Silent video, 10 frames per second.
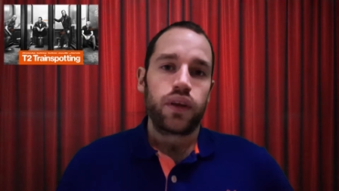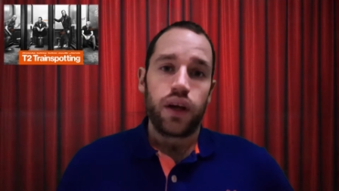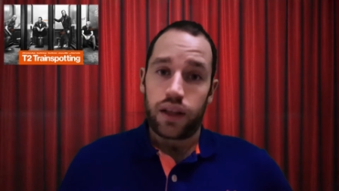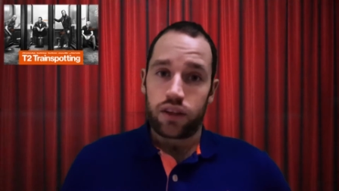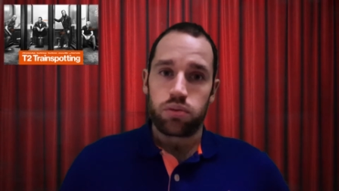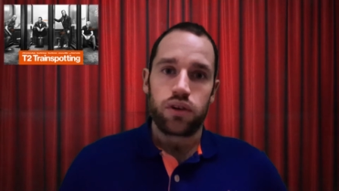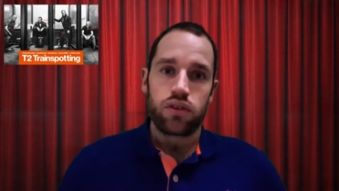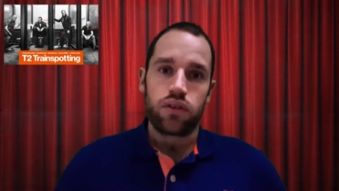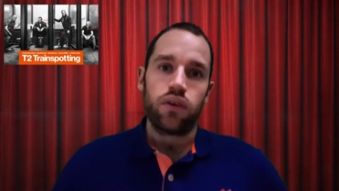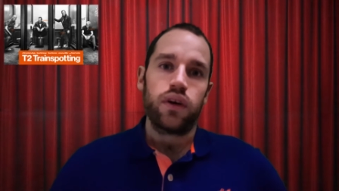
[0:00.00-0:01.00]
and that's where the
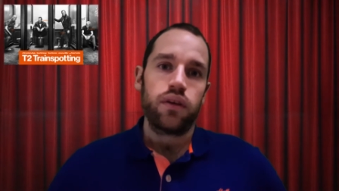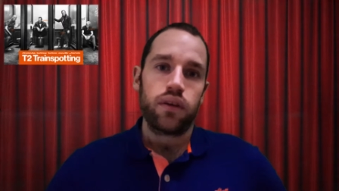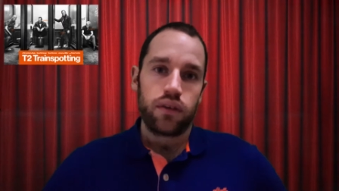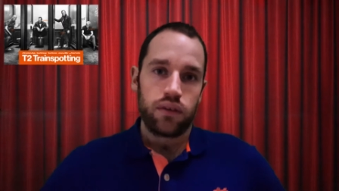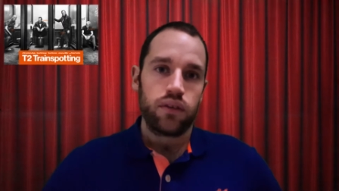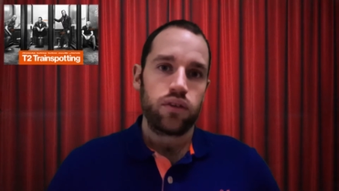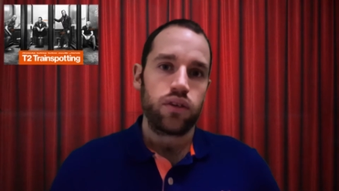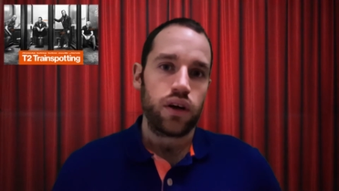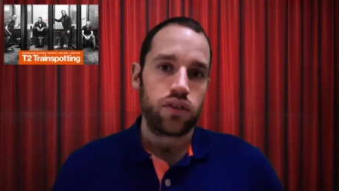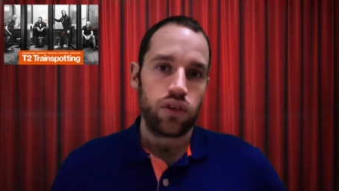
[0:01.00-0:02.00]
story
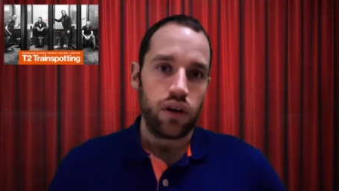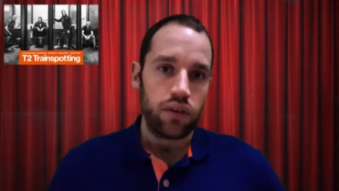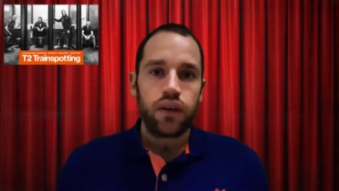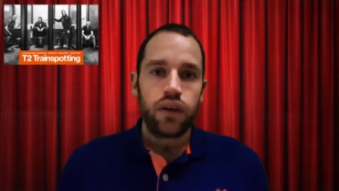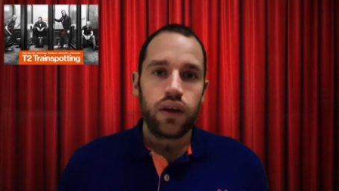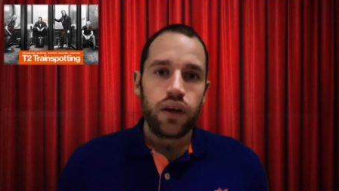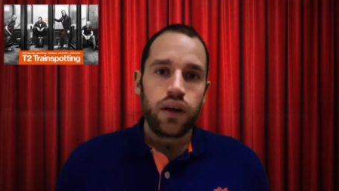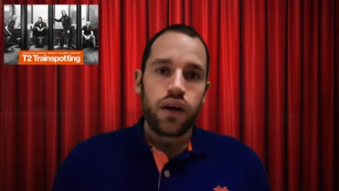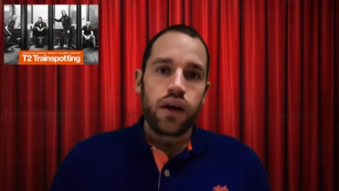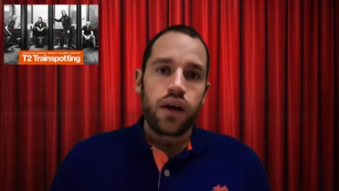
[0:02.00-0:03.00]
starts off.
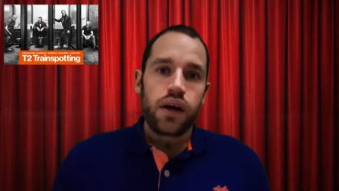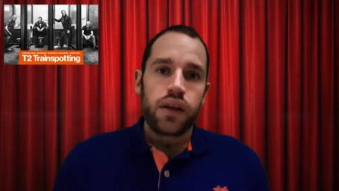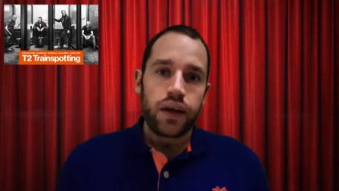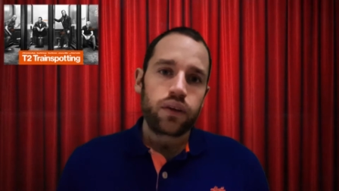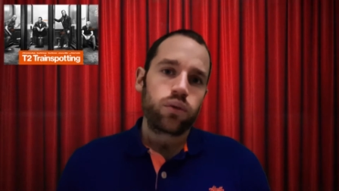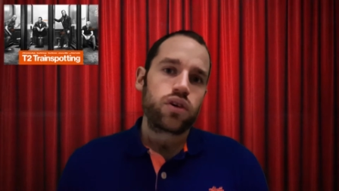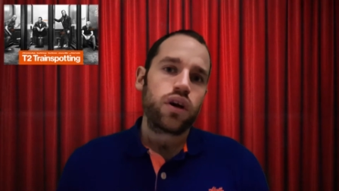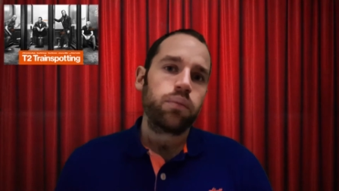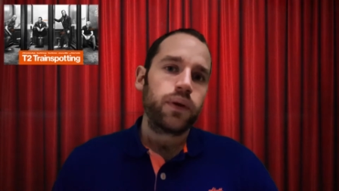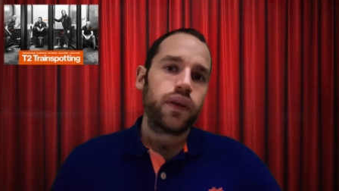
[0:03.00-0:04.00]
Now there was a
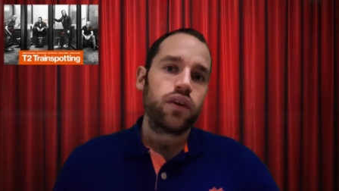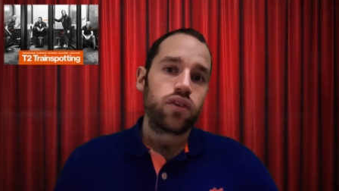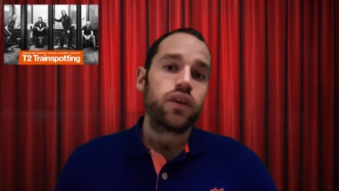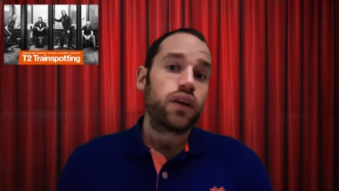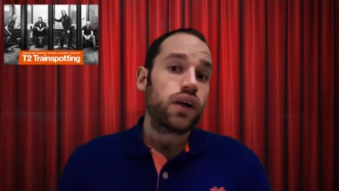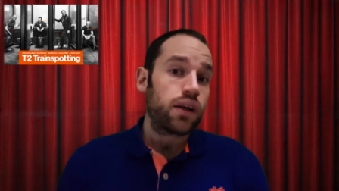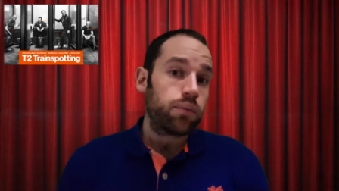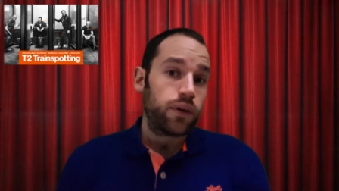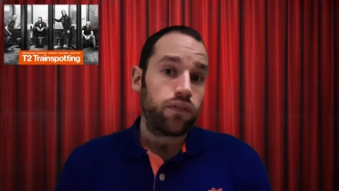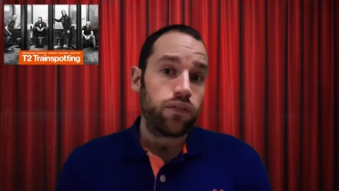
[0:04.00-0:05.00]
couple of things I did like
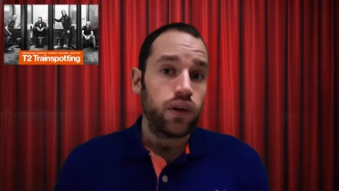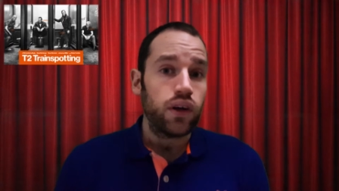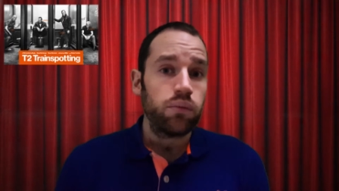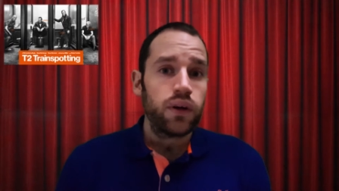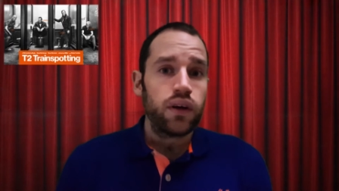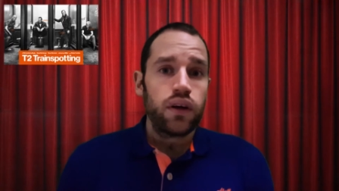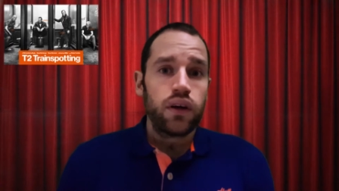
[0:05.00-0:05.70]
about the film,